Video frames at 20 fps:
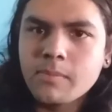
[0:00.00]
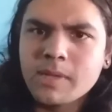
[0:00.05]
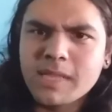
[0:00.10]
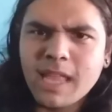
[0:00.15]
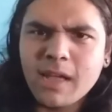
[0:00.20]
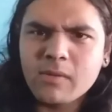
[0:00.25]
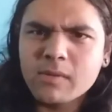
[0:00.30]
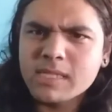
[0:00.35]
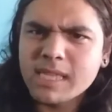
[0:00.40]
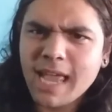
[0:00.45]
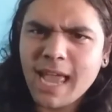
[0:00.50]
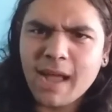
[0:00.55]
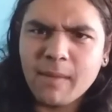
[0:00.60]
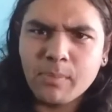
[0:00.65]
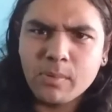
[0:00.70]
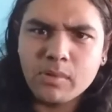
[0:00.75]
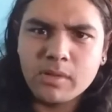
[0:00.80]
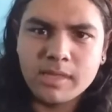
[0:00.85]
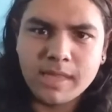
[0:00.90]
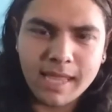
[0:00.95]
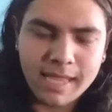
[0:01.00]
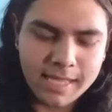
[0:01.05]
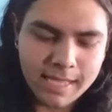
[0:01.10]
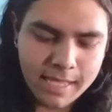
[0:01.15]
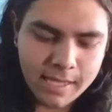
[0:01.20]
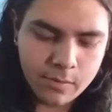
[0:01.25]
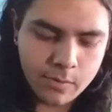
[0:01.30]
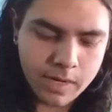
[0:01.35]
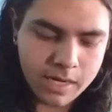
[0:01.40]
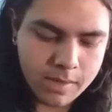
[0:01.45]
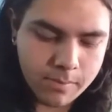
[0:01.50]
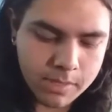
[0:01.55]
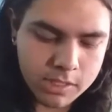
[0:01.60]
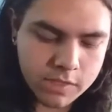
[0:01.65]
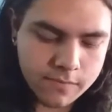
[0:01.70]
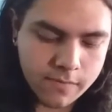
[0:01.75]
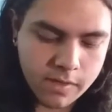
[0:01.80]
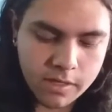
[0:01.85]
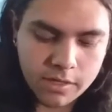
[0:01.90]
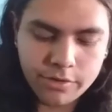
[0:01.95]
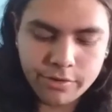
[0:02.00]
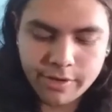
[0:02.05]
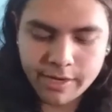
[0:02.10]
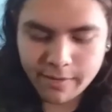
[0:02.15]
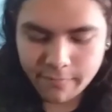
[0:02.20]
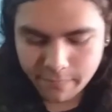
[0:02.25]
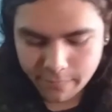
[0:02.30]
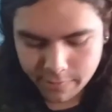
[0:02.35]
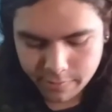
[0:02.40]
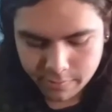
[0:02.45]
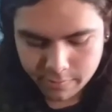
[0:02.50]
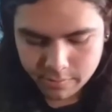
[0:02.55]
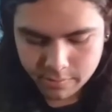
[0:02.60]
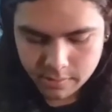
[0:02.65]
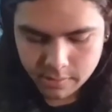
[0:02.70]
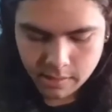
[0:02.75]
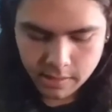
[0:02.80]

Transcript: But that was apple and like kiwi and a bunch of other green fruit.